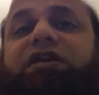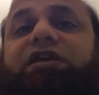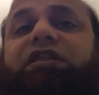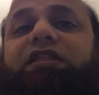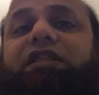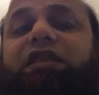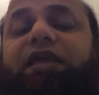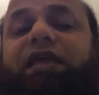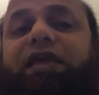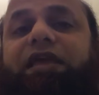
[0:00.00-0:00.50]

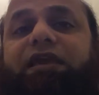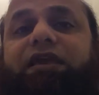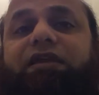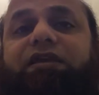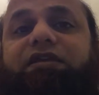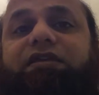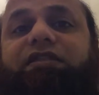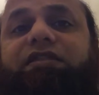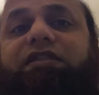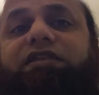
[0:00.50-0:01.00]
the
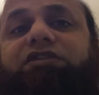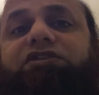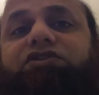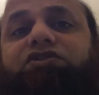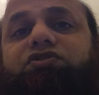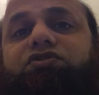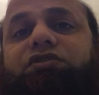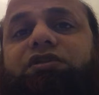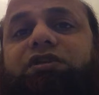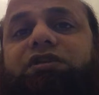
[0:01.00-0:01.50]
egg. These
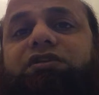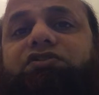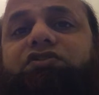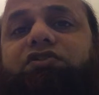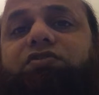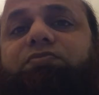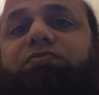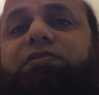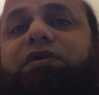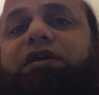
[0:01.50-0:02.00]
two things
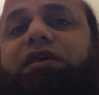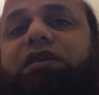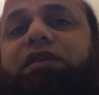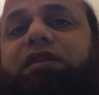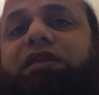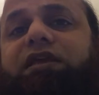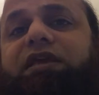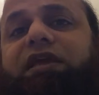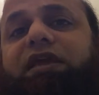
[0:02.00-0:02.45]
combine.